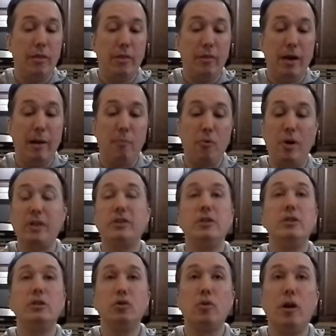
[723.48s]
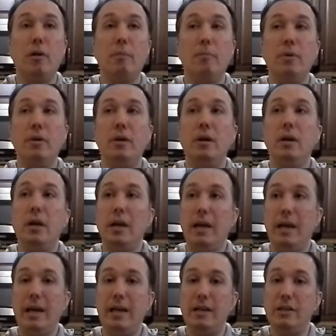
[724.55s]
that President Trump
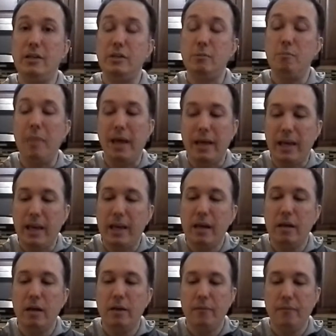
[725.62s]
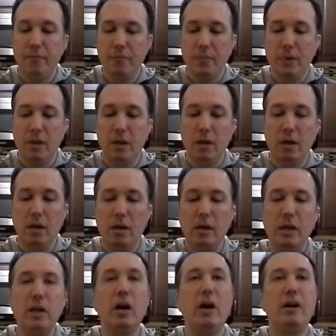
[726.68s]
is making
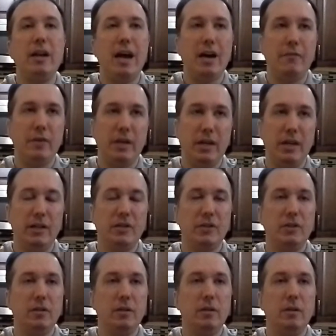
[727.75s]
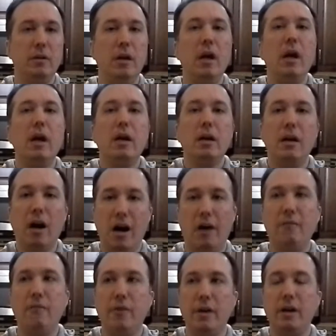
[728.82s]
gun advocates
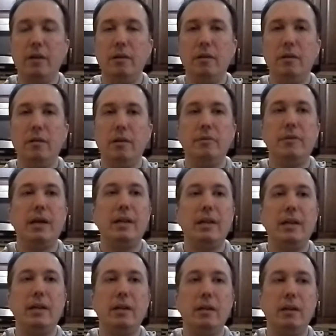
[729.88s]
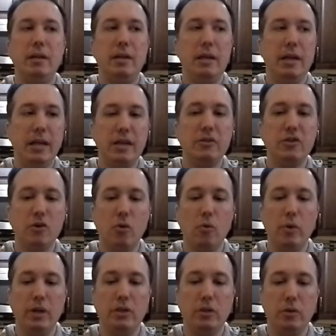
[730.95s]
confident that he is
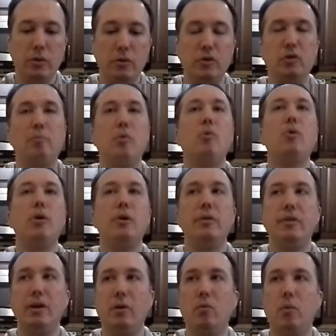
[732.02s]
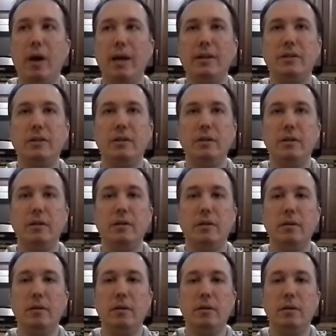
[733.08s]
going to support their right.
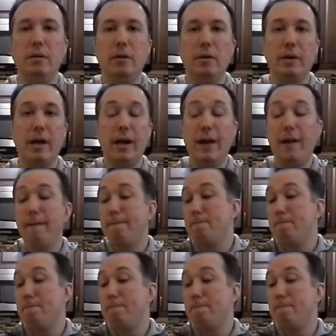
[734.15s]
Okay?